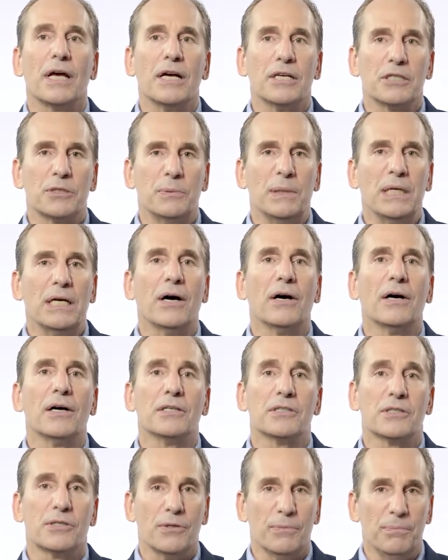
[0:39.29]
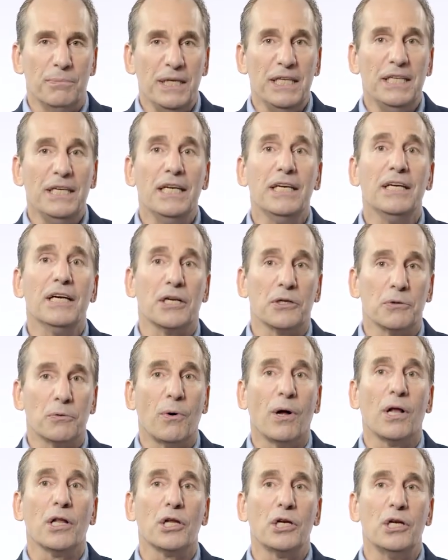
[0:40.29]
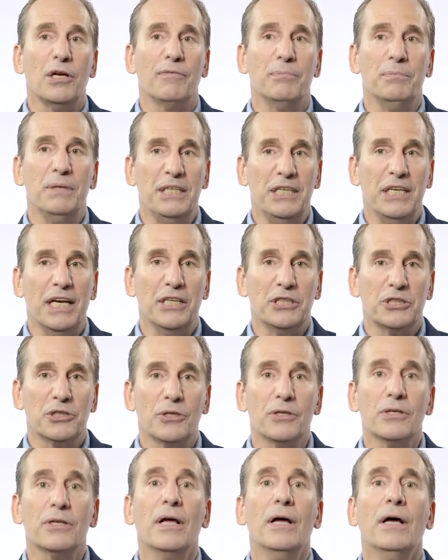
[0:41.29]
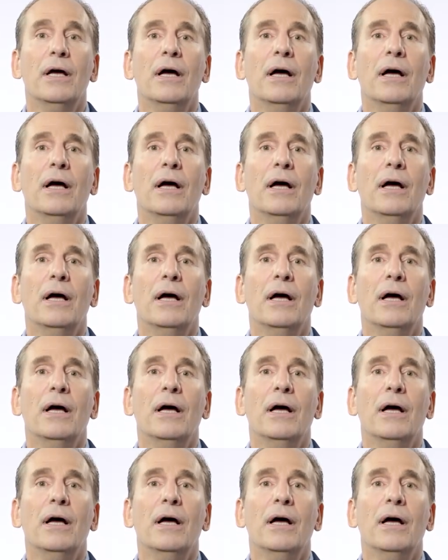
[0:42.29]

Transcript: as regards the meaning and quality of mediation,